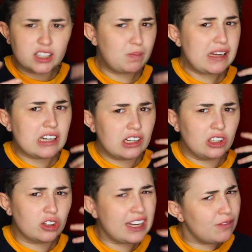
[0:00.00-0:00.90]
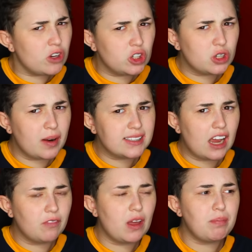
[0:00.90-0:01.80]
better looking version of
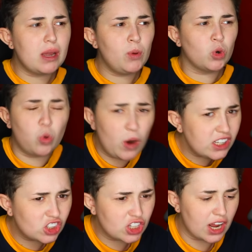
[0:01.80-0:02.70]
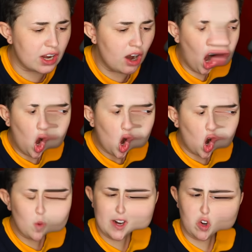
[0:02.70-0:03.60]
myself that people question,
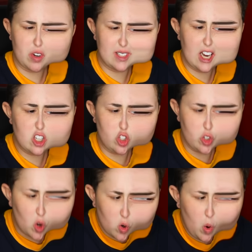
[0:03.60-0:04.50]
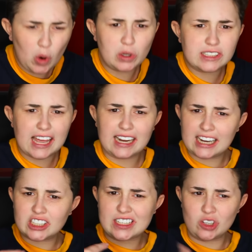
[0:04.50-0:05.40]
oh my god, is that you or is that
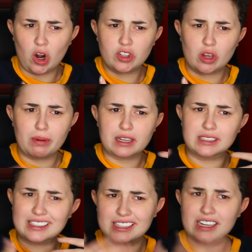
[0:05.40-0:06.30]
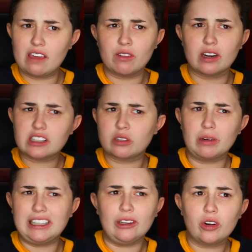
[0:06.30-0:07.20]
actually not you? Because it doesn't
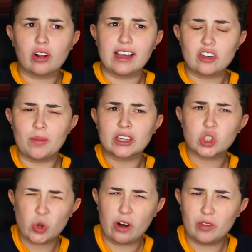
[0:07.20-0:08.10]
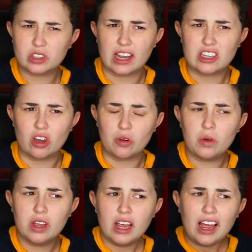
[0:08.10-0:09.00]
really look like you, but it sort of looks like
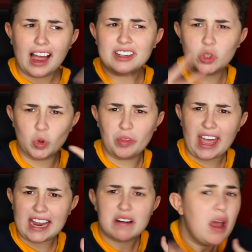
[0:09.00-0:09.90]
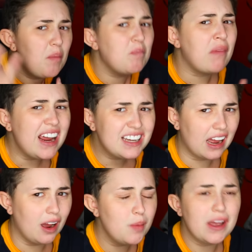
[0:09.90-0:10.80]
you under all that
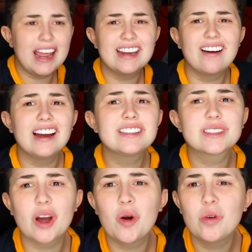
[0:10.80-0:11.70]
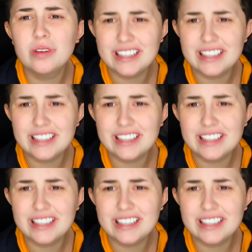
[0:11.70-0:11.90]
makeup, and I just go,